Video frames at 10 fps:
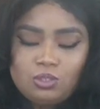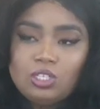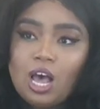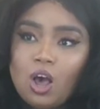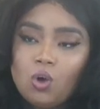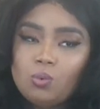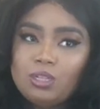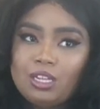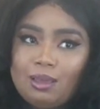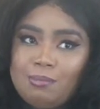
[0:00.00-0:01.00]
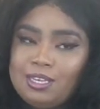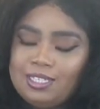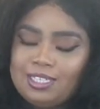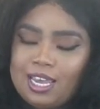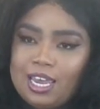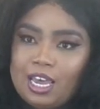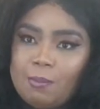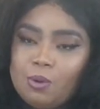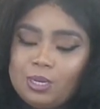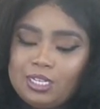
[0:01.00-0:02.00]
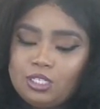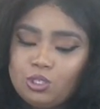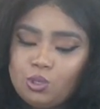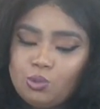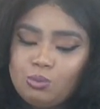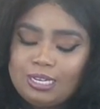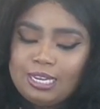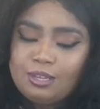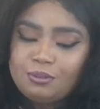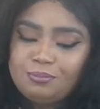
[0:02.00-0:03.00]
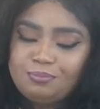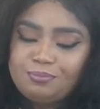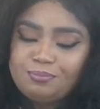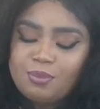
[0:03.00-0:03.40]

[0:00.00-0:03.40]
So, with that being said, I'm going to let this cool down.